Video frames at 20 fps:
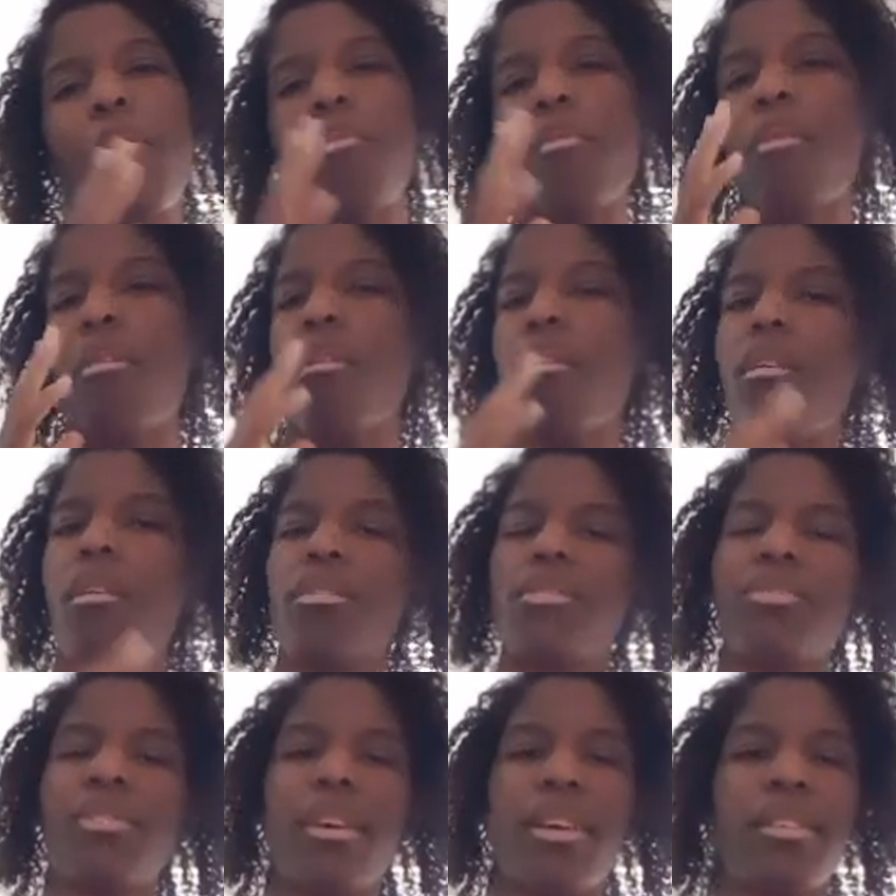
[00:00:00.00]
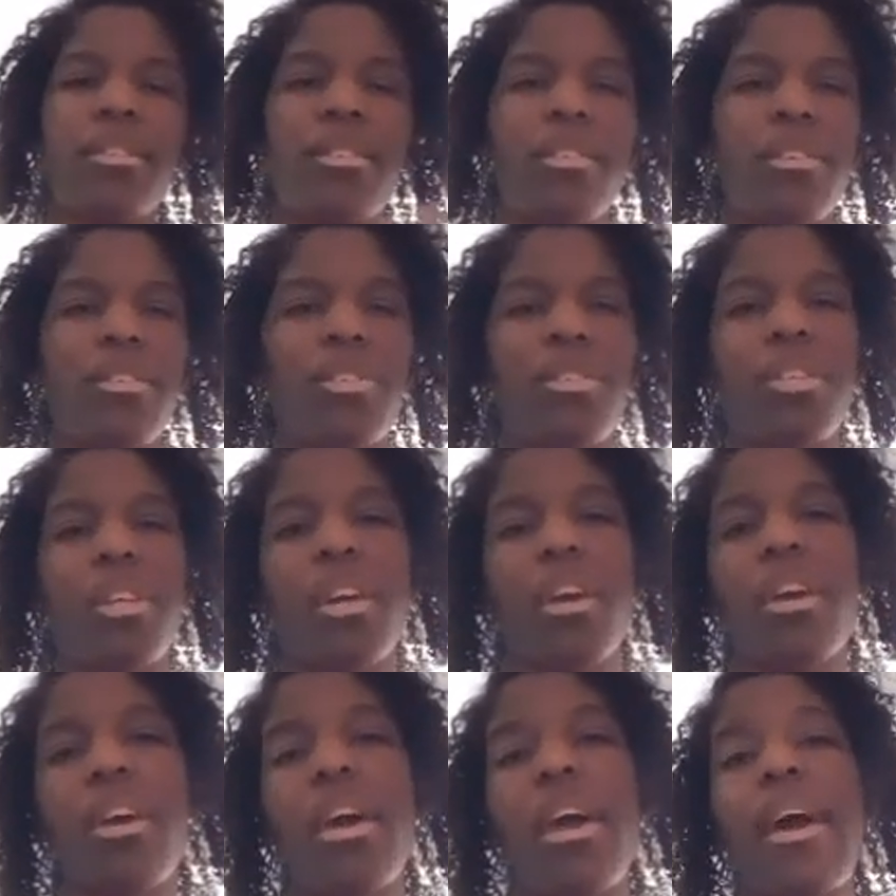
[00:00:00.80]
We're all
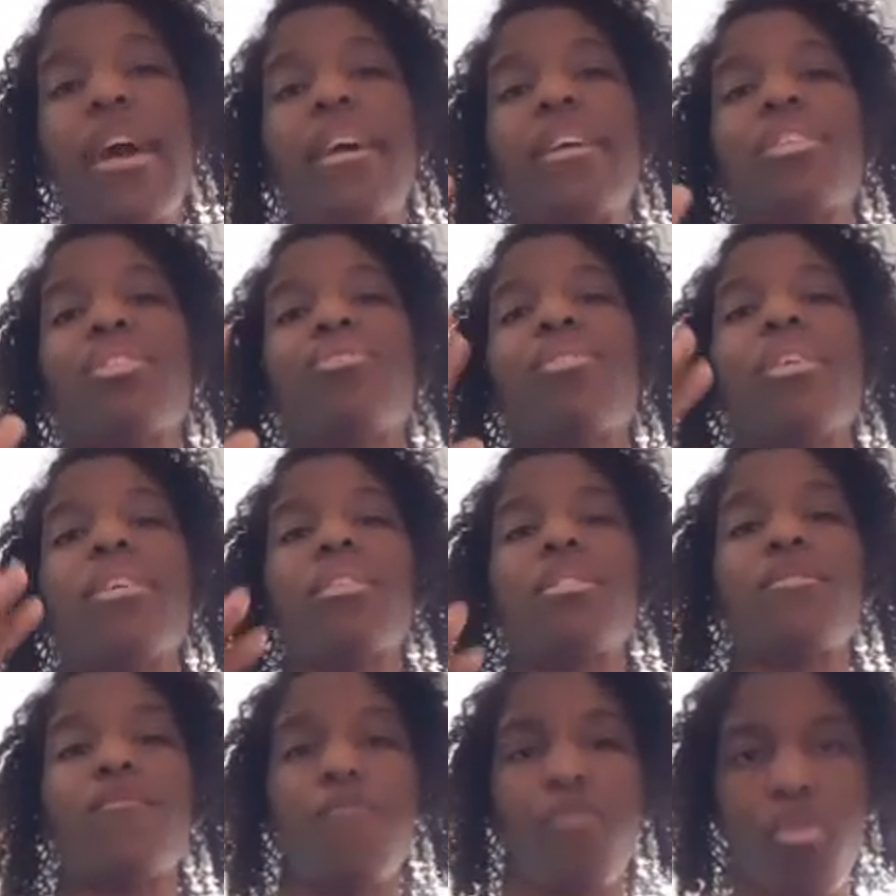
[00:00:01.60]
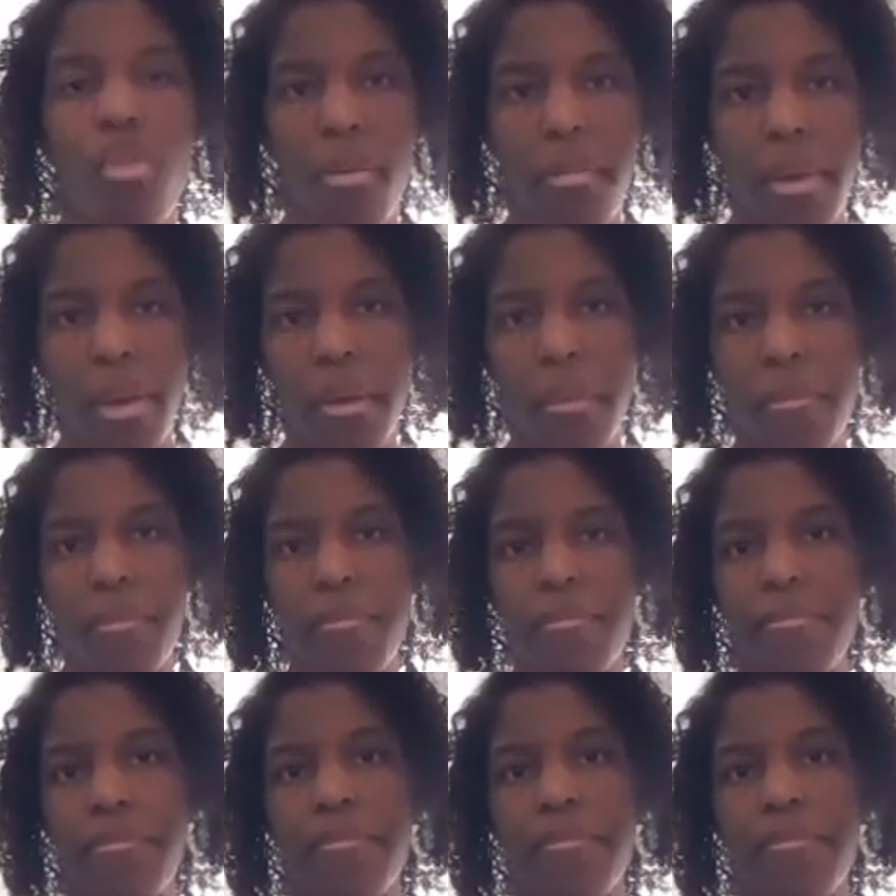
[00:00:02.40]
transitioning and transforming